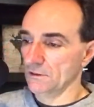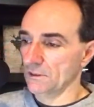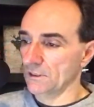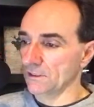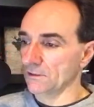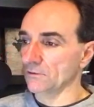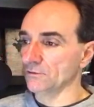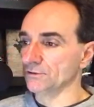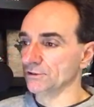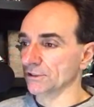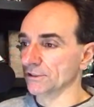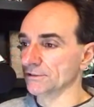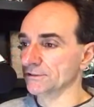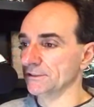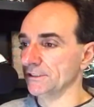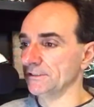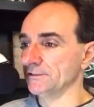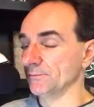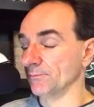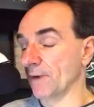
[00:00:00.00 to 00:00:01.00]
in New
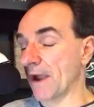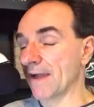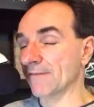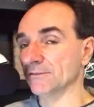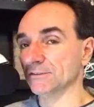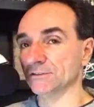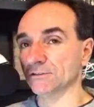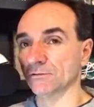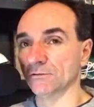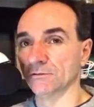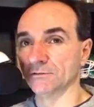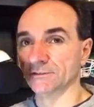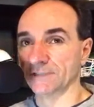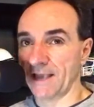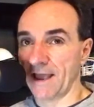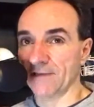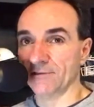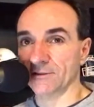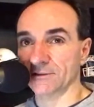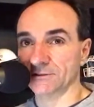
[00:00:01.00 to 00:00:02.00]
Jersey. It's a private school. It's a
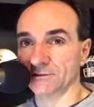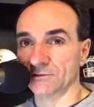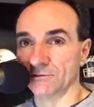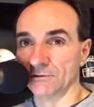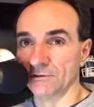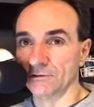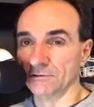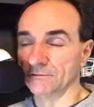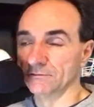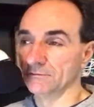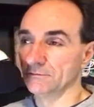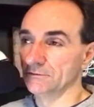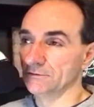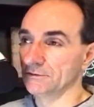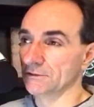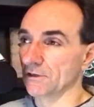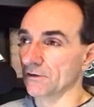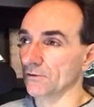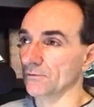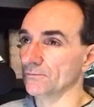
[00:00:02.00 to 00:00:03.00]
Catholic school.
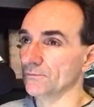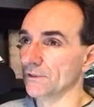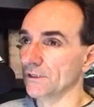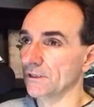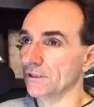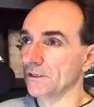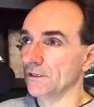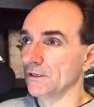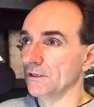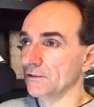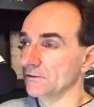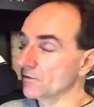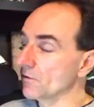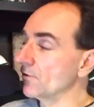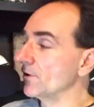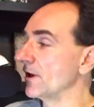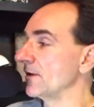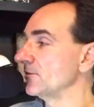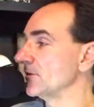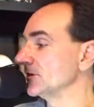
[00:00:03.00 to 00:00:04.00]
So
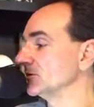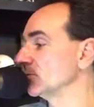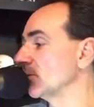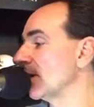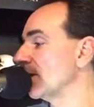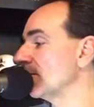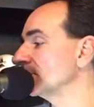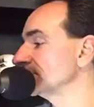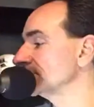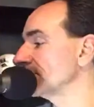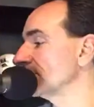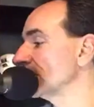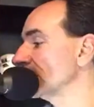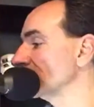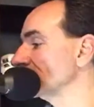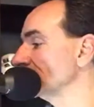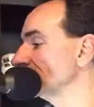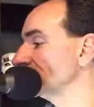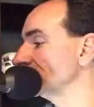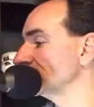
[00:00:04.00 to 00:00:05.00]
Notre Dame does well with
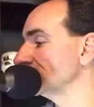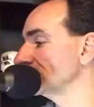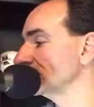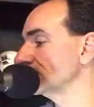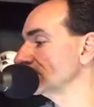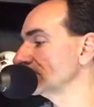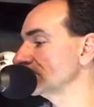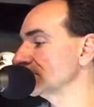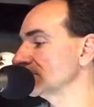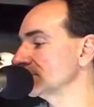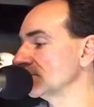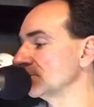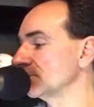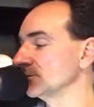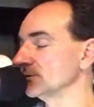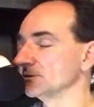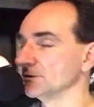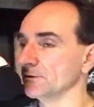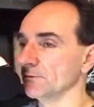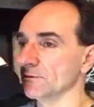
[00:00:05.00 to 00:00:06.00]
some of those
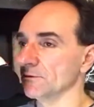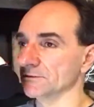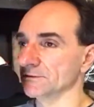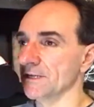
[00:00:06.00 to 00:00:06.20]
schools and some of